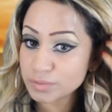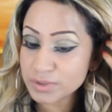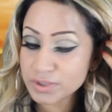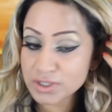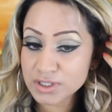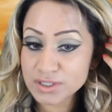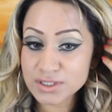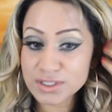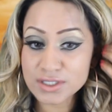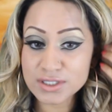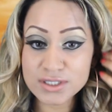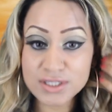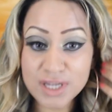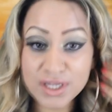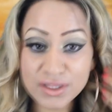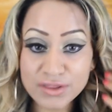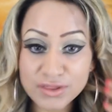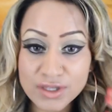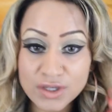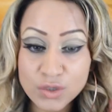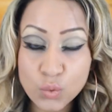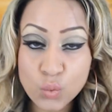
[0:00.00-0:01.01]
because there's
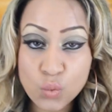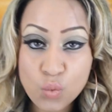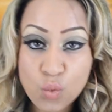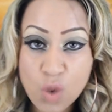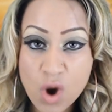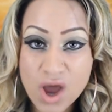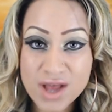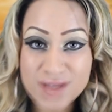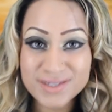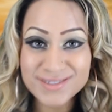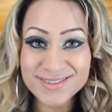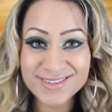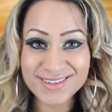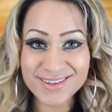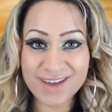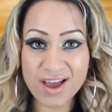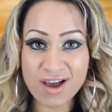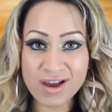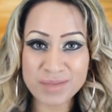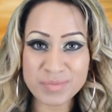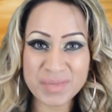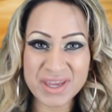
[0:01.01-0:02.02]
nothing worse than
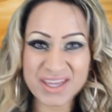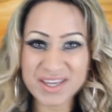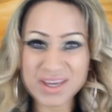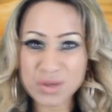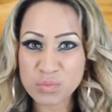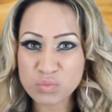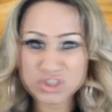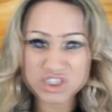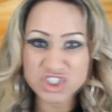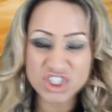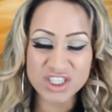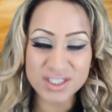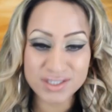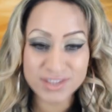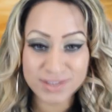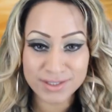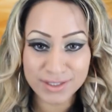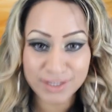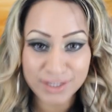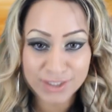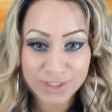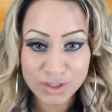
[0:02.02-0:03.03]
eye makeup which
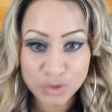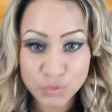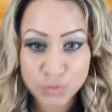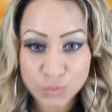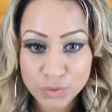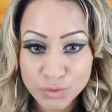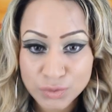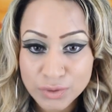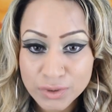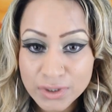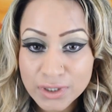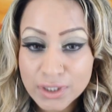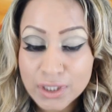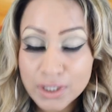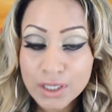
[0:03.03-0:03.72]
isn't equal.